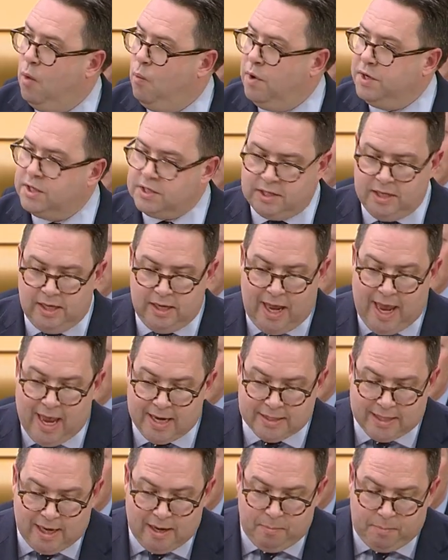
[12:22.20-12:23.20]
once the
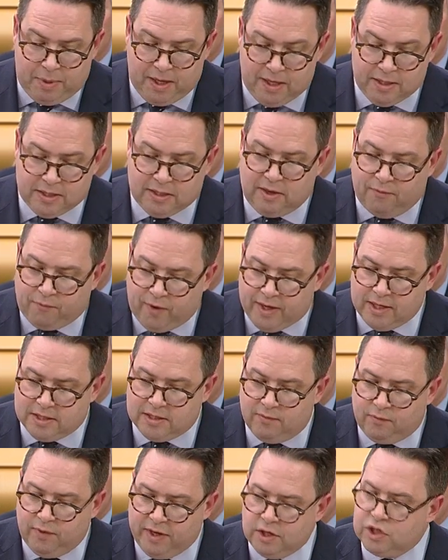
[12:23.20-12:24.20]
SNP's
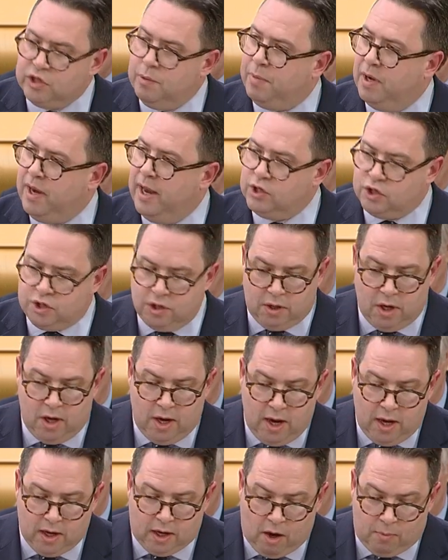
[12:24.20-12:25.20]
divisive leadership election
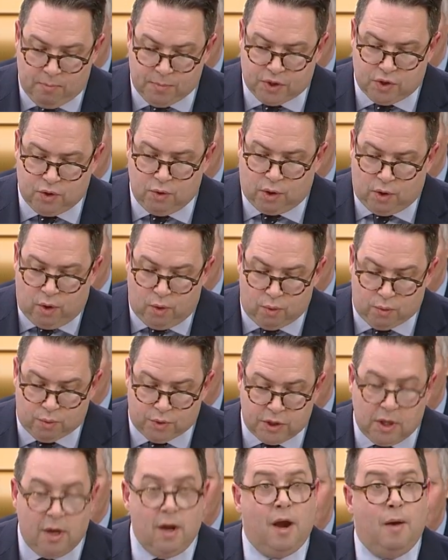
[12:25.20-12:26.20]
comes to a
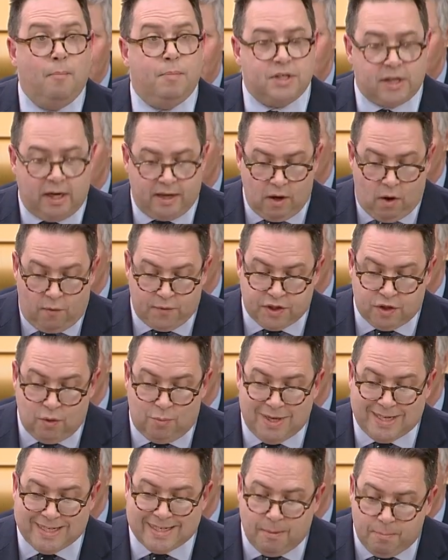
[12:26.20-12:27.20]
close. Presiding officer,
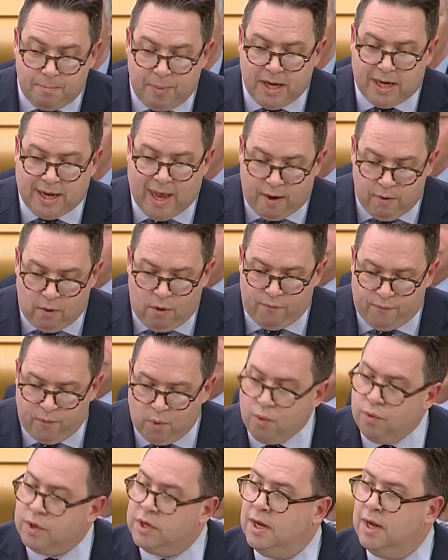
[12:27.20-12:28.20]
we simply cannot
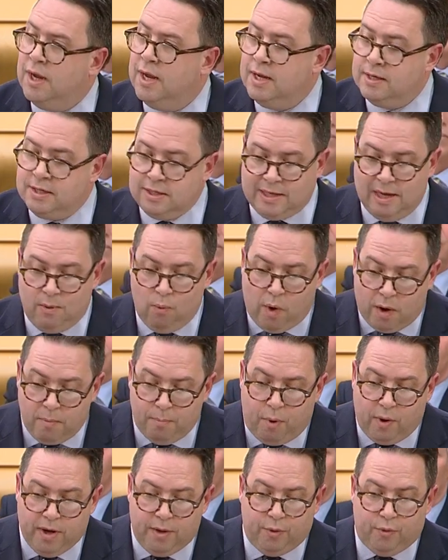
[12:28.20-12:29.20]
afford to see
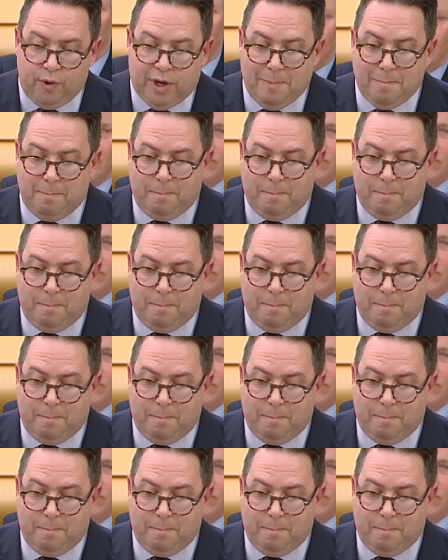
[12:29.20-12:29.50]
£1.3